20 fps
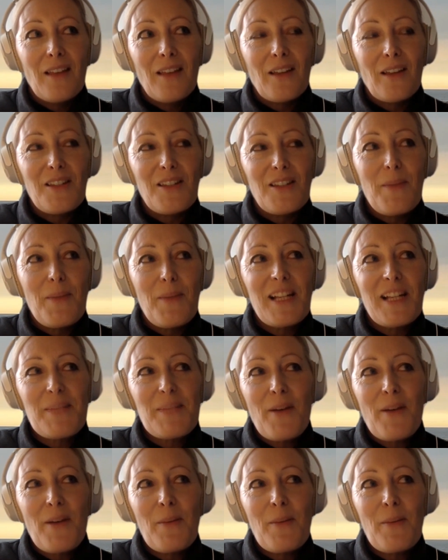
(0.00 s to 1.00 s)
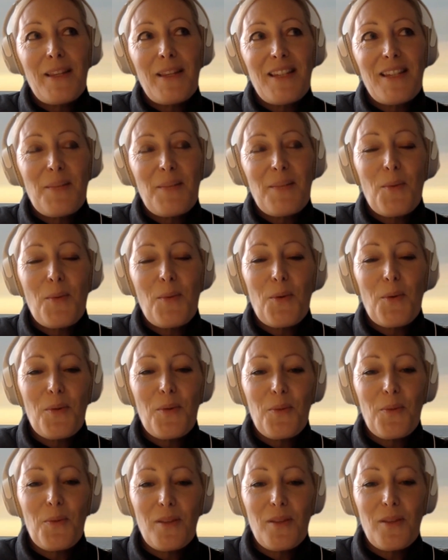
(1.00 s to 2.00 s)
going to be experimenting more
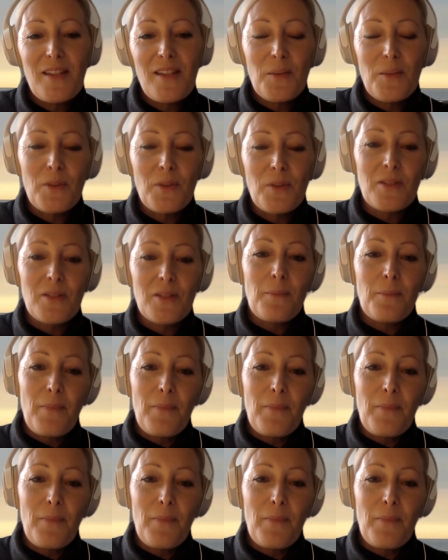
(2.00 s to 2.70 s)
with what it would